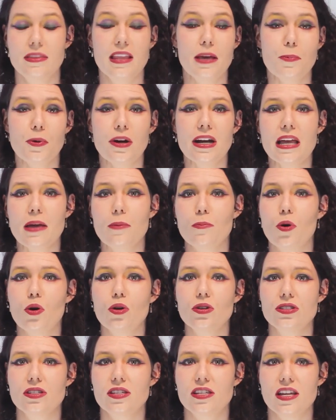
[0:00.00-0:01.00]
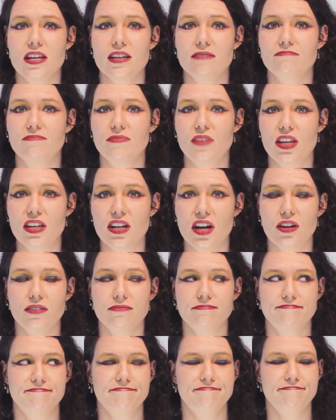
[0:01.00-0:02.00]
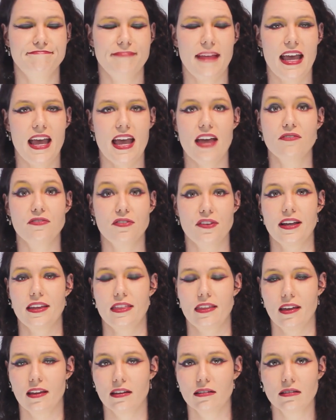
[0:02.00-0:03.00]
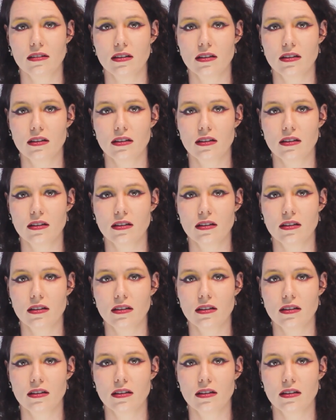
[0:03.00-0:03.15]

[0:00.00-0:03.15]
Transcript: They're pretty important to, you know, everything.